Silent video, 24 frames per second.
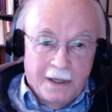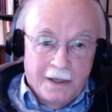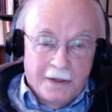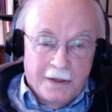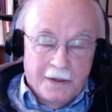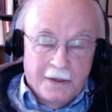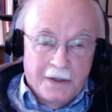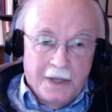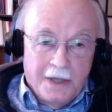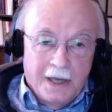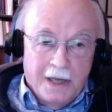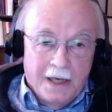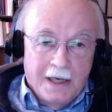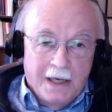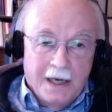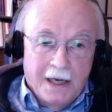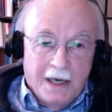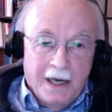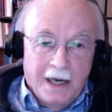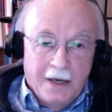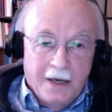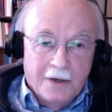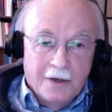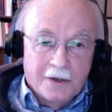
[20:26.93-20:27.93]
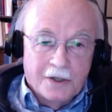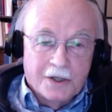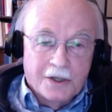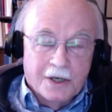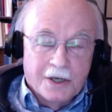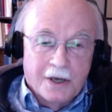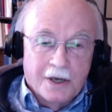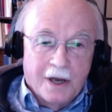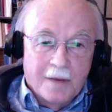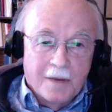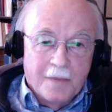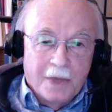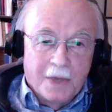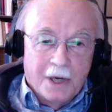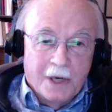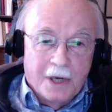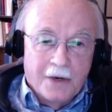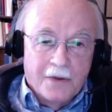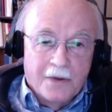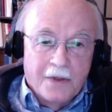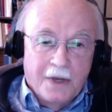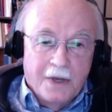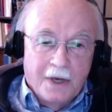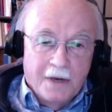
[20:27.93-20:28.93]
then he looks a lot better
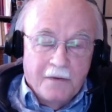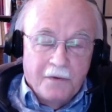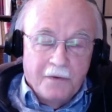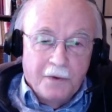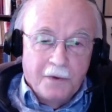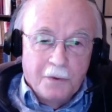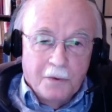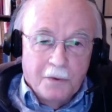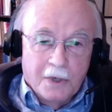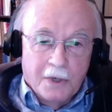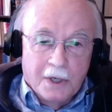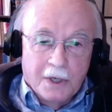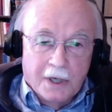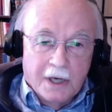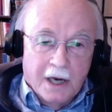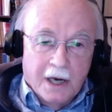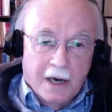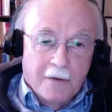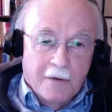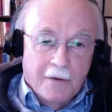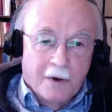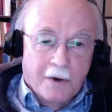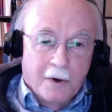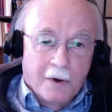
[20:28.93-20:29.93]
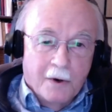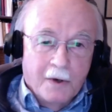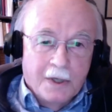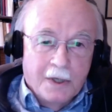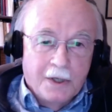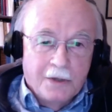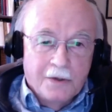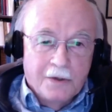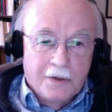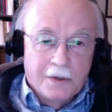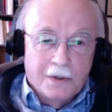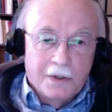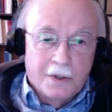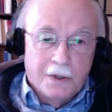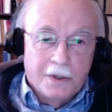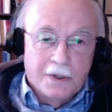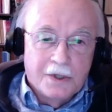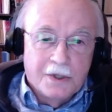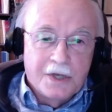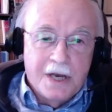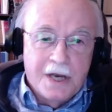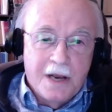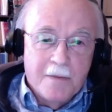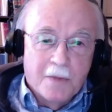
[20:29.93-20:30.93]
than if you were in Cairo and you could
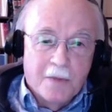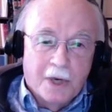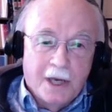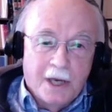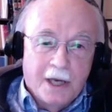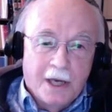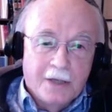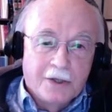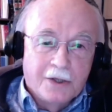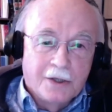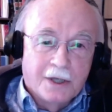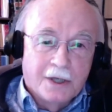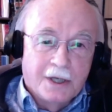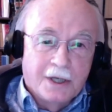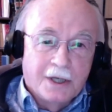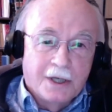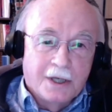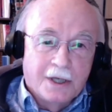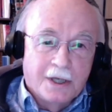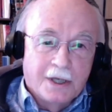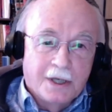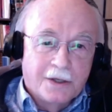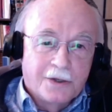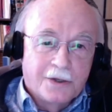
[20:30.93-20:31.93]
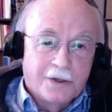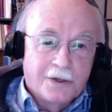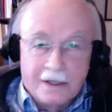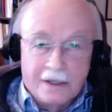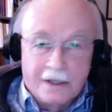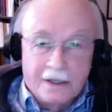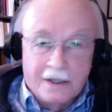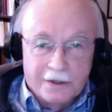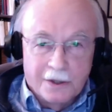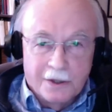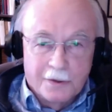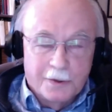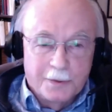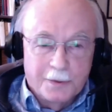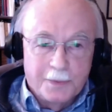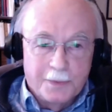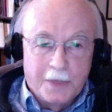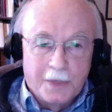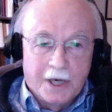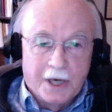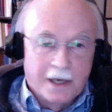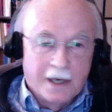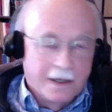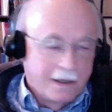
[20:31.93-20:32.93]
see him occasionally in the streets, so to
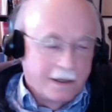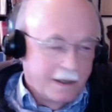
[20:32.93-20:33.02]
speak.